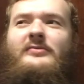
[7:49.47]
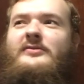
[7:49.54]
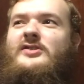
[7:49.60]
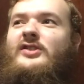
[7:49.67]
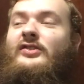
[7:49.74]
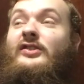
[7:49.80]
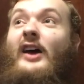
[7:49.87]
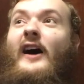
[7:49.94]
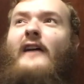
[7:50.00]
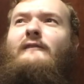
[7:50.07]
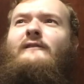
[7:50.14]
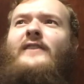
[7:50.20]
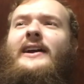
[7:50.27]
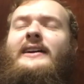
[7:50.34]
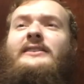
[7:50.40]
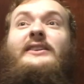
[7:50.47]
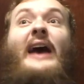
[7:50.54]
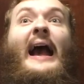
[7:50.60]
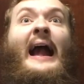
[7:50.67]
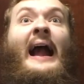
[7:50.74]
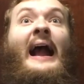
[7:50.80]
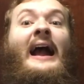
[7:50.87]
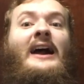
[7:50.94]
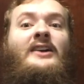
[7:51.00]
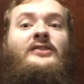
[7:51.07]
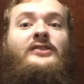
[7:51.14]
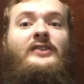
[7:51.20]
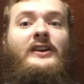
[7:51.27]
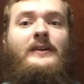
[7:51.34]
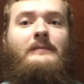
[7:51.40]
just a
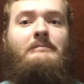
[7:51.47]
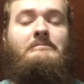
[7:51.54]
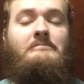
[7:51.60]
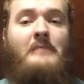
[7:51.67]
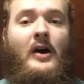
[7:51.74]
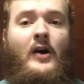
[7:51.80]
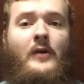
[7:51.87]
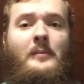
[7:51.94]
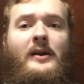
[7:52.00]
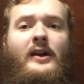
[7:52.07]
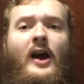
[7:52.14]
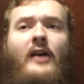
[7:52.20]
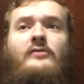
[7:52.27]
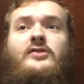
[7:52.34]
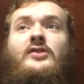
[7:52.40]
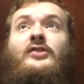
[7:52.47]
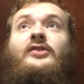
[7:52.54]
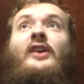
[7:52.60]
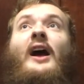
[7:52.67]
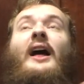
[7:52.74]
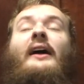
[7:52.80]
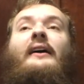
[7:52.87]
fantastic moment of just